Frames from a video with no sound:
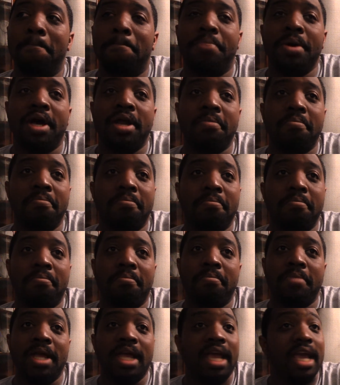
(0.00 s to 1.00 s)
But
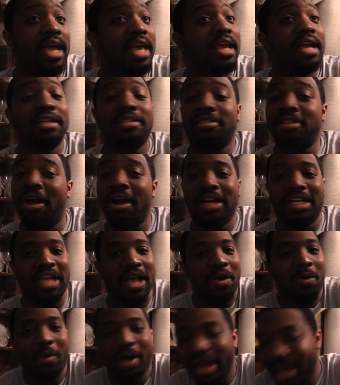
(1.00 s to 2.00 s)
it ain't start
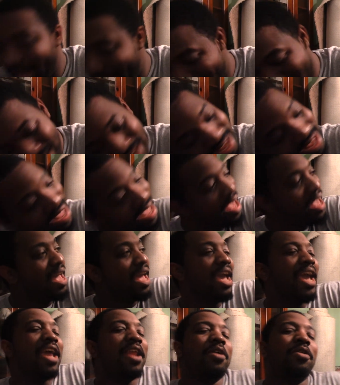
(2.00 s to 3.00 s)
that way.
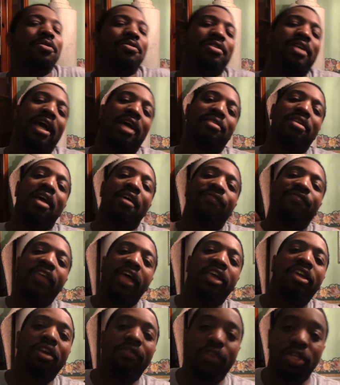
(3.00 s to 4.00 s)
Anyways, guys,
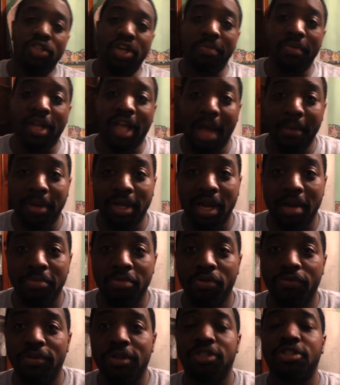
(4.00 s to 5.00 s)
thank you for joining me at Comic Gear
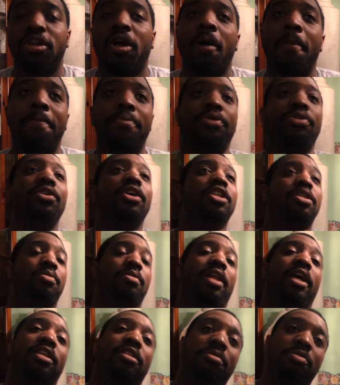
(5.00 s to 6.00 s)
Movie Show. Please
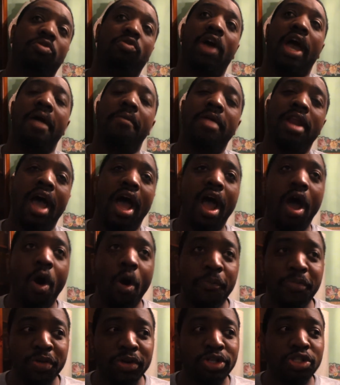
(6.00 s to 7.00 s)
remember to like, subscribe, and I
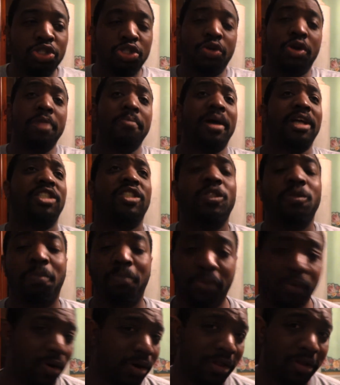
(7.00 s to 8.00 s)
hope you enjoyed my
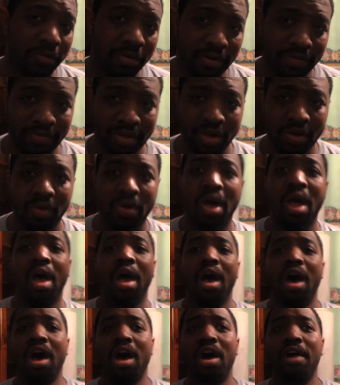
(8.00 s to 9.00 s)
spoiler review
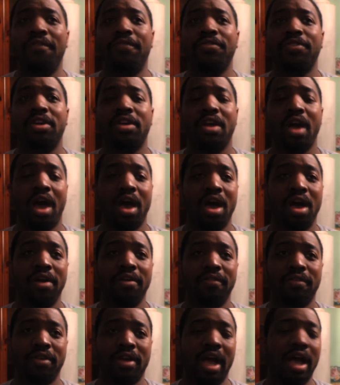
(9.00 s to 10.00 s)
of
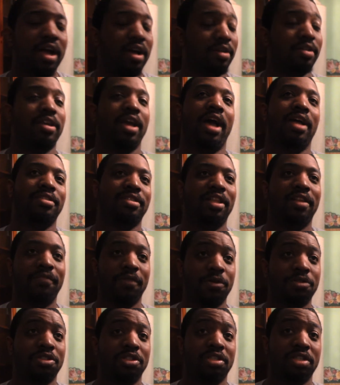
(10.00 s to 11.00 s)
Godzilla
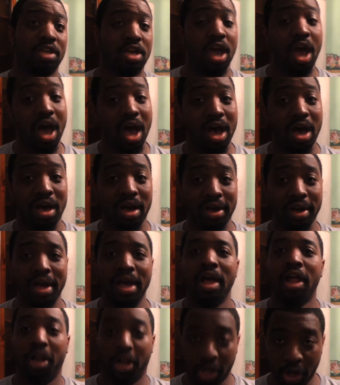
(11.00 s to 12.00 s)
vs. Kong,
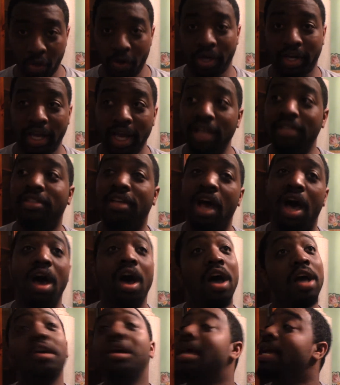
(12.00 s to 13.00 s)
lowercase
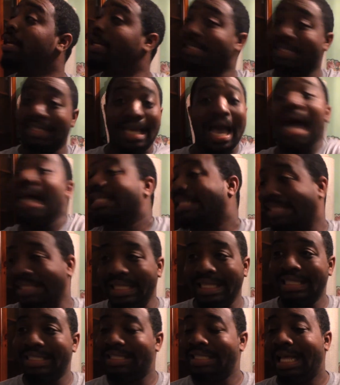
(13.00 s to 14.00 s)
Kong, because
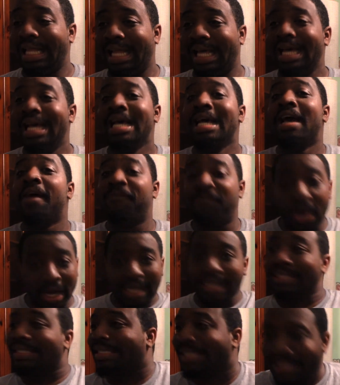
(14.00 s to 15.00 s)
Godzilla
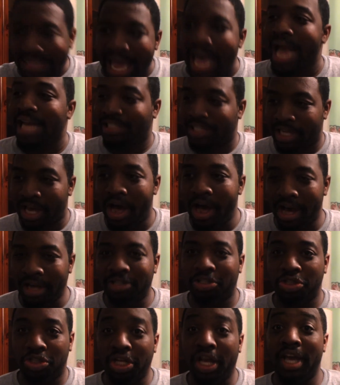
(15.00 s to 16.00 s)
fucking snatch
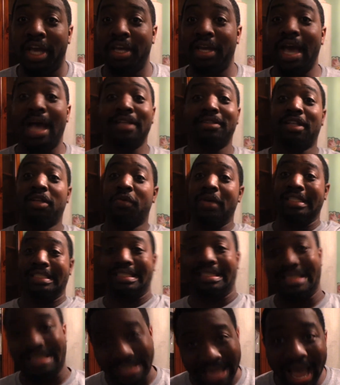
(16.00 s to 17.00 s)
Kong's chain. Godzilla went
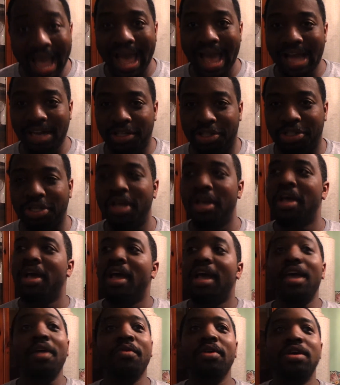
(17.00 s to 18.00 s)
snatch.
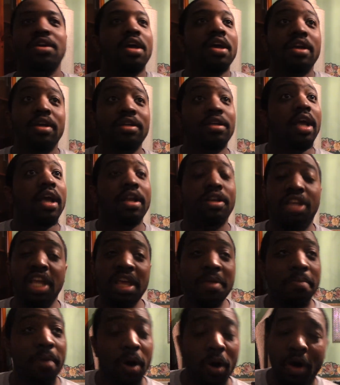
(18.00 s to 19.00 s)

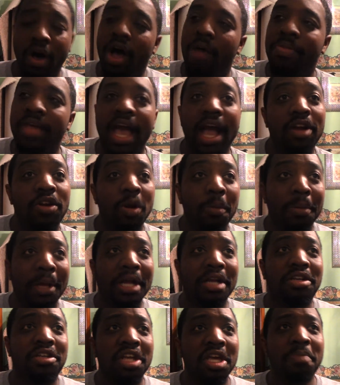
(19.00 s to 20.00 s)
The actor who
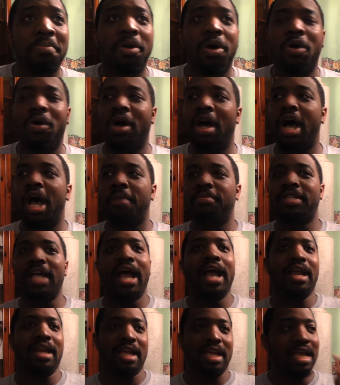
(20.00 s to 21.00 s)
played Debo,
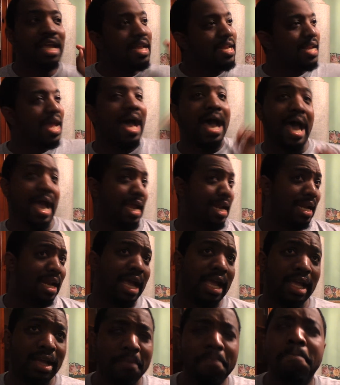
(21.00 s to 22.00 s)
Tiny, he died
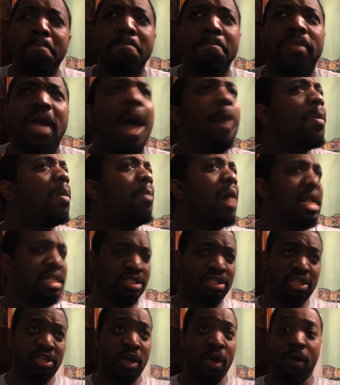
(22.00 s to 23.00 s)
like a couple
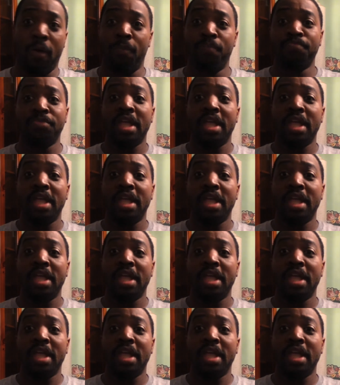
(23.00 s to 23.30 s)
months ago.